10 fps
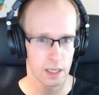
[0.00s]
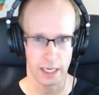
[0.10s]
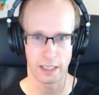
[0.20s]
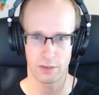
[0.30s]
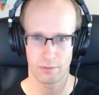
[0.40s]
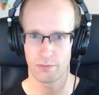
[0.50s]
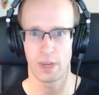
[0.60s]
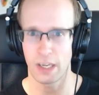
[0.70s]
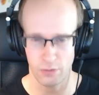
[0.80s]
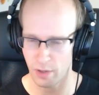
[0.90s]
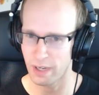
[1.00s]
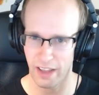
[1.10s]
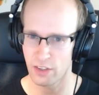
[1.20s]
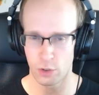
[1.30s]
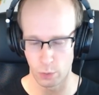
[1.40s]
and HitFilm and
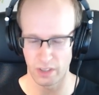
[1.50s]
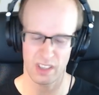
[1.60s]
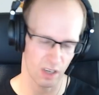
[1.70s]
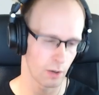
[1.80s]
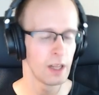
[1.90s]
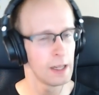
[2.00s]
other tools. So